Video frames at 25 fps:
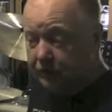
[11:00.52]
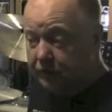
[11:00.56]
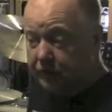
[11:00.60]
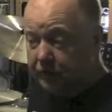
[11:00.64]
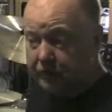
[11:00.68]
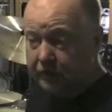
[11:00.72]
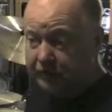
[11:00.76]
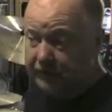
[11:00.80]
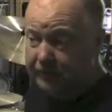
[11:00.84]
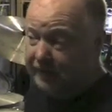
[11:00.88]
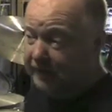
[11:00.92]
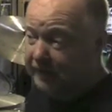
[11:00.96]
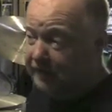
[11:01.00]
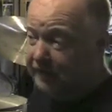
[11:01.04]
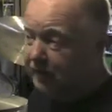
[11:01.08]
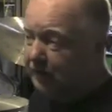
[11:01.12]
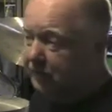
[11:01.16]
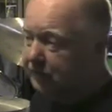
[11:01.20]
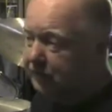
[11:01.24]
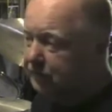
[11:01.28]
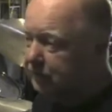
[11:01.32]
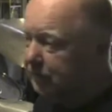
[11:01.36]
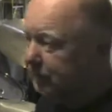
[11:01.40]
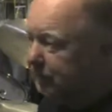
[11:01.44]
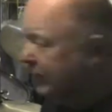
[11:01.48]
I severely
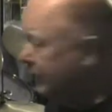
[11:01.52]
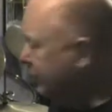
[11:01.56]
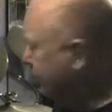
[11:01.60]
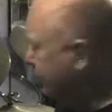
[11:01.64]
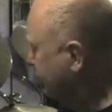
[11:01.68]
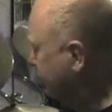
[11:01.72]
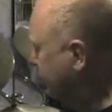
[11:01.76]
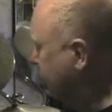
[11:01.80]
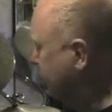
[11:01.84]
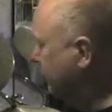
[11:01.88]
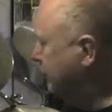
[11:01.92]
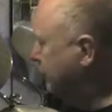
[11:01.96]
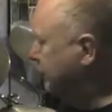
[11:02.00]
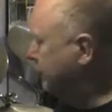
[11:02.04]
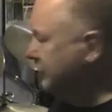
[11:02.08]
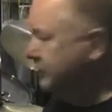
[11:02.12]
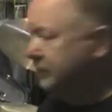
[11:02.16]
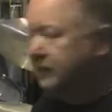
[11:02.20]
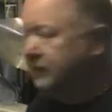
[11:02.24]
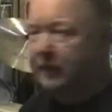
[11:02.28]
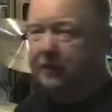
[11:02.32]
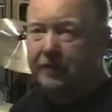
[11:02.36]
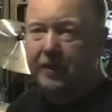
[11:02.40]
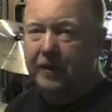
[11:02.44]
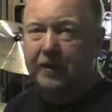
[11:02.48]
can't do it.
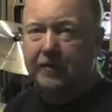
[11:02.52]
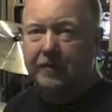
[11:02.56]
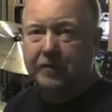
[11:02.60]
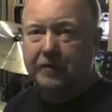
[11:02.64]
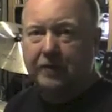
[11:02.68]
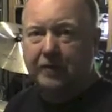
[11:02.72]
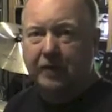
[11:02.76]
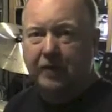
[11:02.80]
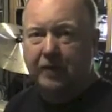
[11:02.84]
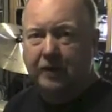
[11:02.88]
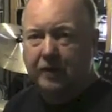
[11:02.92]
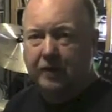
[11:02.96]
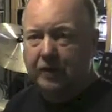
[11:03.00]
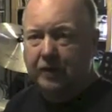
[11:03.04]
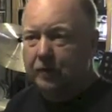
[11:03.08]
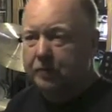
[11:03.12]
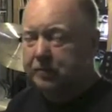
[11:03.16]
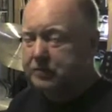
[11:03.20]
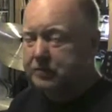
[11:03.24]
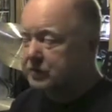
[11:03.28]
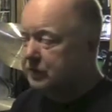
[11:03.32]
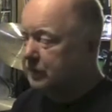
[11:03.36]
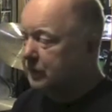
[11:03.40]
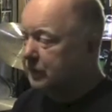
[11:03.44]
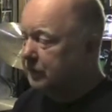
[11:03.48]
So that's an
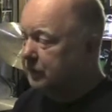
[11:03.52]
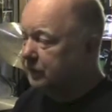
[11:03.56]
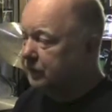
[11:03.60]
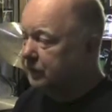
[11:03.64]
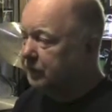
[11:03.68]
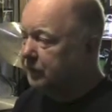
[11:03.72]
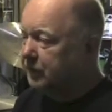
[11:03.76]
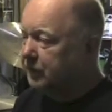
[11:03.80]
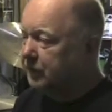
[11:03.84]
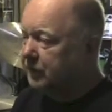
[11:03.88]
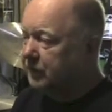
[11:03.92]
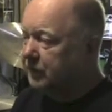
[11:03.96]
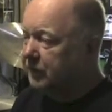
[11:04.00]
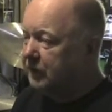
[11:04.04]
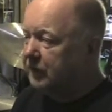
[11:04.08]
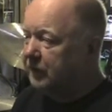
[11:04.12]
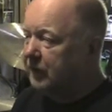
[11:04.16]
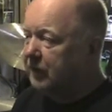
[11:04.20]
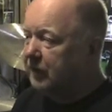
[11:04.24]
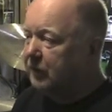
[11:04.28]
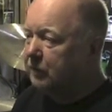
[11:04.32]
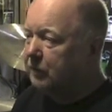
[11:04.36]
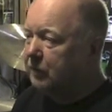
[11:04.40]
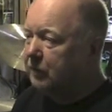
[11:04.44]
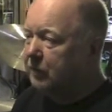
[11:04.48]
opportunity for me to sit
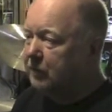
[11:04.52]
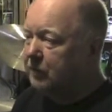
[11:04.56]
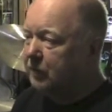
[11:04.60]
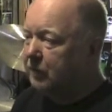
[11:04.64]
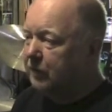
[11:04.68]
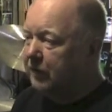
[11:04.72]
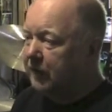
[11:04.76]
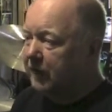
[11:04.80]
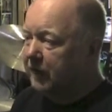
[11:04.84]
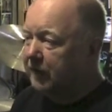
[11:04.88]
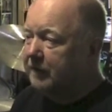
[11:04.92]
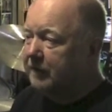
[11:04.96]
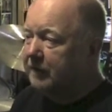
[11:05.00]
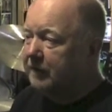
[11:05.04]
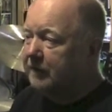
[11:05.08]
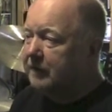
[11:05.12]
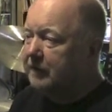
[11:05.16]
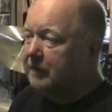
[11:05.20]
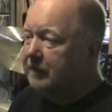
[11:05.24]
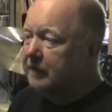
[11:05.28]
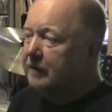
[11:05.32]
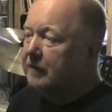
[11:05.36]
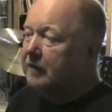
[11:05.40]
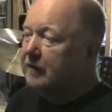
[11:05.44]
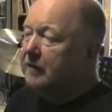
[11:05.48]
down and work on that.
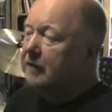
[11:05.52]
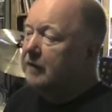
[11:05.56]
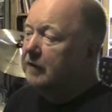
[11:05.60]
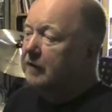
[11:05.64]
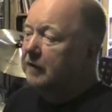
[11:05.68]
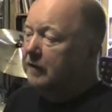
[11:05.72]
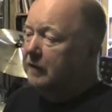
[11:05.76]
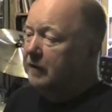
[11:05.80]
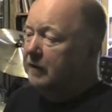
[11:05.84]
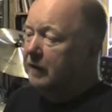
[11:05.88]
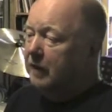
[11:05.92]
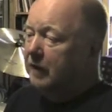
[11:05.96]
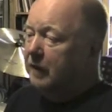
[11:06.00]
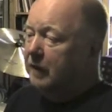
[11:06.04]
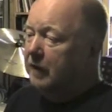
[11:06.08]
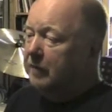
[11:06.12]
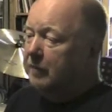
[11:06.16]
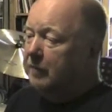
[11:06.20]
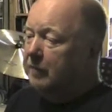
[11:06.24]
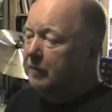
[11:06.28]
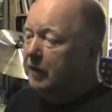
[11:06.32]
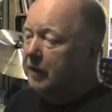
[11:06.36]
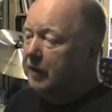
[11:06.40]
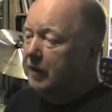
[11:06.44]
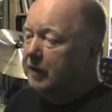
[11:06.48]

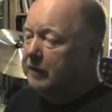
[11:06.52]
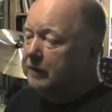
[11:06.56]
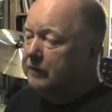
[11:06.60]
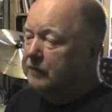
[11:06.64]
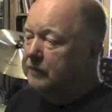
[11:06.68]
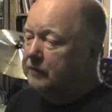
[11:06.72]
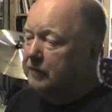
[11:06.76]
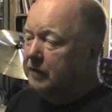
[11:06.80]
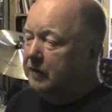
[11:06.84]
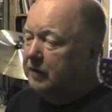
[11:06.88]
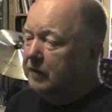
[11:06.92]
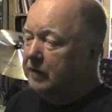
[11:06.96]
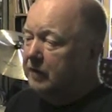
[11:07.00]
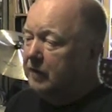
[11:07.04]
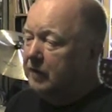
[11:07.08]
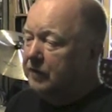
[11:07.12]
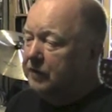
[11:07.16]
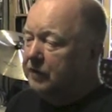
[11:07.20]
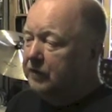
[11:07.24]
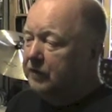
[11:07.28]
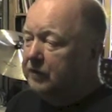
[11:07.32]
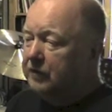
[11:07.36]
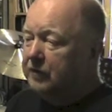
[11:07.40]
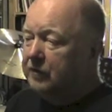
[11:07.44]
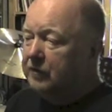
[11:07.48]
I
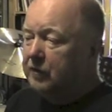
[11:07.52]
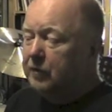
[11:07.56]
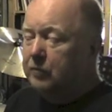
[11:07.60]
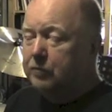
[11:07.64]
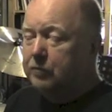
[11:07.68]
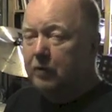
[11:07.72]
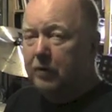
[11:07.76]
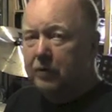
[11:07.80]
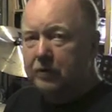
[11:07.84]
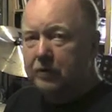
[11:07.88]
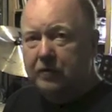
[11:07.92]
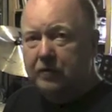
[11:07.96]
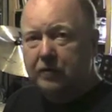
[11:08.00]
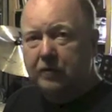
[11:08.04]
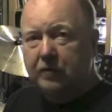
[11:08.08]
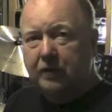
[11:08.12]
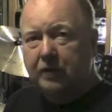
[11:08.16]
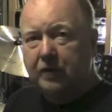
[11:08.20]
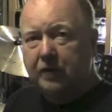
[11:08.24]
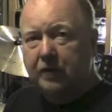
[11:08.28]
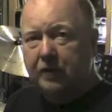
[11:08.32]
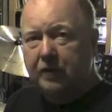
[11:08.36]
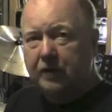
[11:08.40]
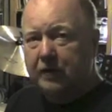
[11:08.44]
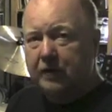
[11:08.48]
think this is what
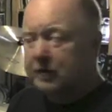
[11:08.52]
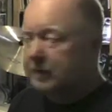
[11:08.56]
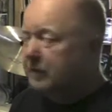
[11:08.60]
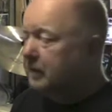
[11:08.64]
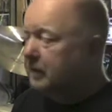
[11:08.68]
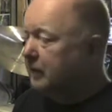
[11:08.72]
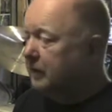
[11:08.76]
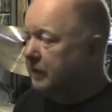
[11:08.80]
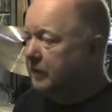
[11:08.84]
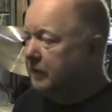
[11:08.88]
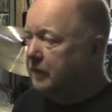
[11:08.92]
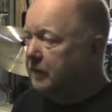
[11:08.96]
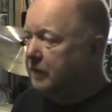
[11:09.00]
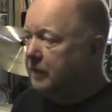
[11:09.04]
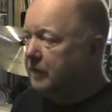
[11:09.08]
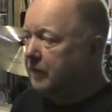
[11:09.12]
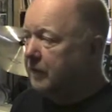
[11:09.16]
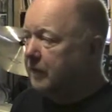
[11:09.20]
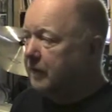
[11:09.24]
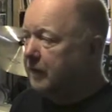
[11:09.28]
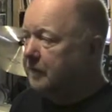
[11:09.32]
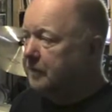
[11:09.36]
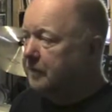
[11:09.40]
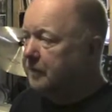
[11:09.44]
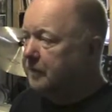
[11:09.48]
is
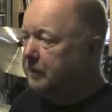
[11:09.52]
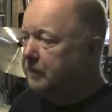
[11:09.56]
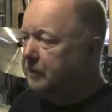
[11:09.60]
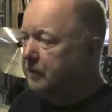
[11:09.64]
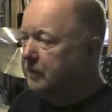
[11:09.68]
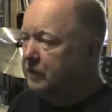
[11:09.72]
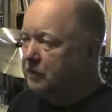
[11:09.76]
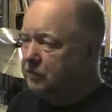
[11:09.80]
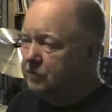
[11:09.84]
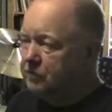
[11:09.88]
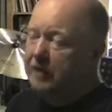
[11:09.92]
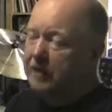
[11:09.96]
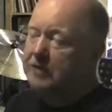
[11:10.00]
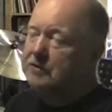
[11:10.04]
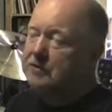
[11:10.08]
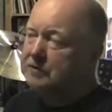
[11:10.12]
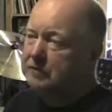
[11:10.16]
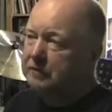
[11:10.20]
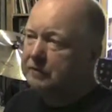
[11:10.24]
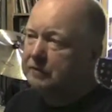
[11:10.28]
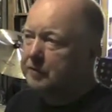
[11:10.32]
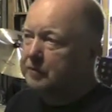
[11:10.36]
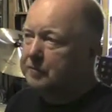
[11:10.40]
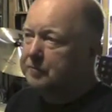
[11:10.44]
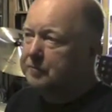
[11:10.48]
the attraction
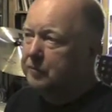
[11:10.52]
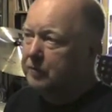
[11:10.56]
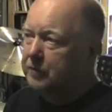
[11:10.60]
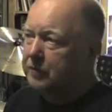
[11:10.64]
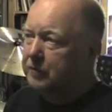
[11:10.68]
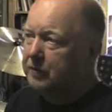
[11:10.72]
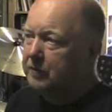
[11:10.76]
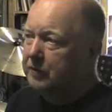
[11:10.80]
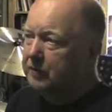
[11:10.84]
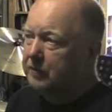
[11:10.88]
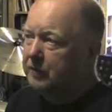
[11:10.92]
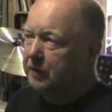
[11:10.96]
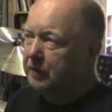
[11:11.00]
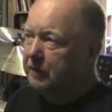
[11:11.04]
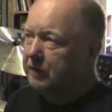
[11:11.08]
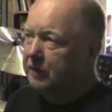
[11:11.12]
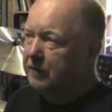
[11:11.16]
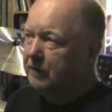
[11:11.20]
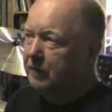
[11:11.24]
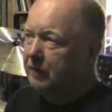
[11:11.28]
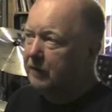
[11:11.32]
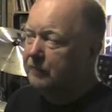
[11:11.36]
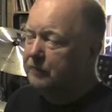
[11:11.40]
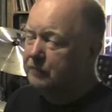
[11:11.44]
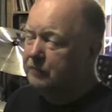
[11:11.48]
of this book. Is
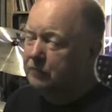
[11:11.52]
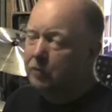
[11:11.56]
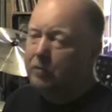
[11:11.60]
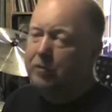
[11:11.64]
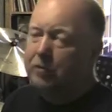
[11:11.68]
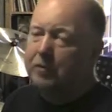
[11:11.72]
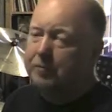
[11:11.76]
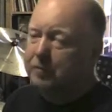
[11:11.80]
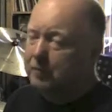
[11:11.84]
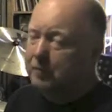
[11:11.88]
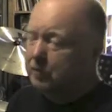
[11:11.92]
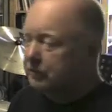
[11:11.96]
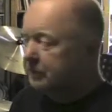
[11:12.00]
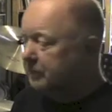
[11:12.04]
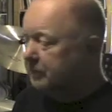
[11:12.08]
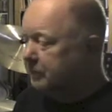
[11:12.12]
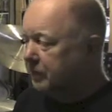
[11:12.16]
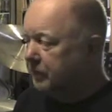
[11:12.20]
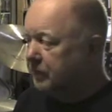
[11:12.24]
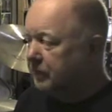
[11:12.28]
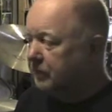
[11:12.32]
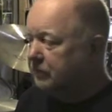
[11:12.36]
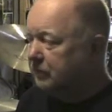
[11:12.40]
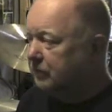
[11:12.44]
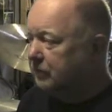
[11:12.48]
after all the books we've
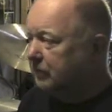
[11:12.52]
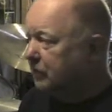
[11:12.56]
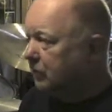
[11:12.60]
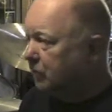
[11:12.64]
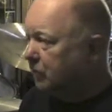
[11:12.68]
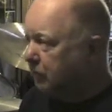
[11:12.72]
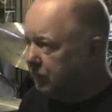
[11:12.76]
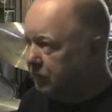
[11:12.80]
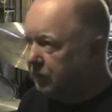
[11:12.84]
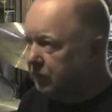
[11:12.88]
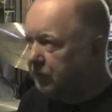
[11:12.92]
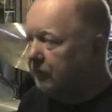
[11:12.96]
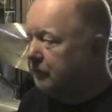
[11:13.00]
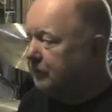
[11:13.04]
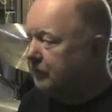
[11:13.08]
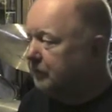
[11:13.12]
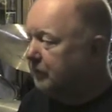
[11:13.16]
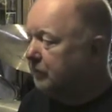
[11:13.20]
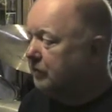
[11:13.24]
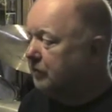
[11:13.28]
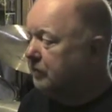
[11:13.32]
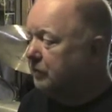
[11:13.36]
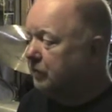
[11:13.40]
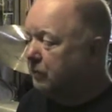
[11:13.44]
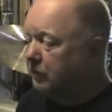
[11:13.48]
been through and all the stuff we've been
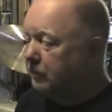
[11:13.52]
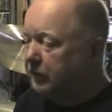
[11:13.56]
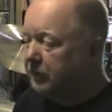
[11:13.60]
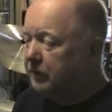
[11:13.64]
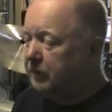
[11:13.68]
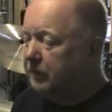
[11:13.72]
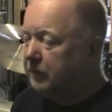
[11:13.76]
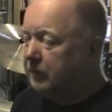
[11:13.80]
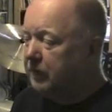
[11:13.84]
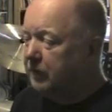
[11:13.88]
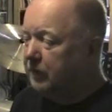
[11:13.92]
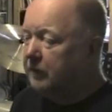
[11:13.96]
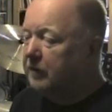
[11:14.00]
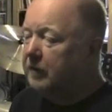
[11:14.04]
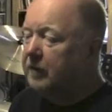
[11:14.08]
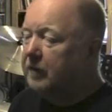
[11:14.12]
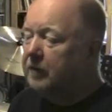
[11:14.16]
through and all the, you know,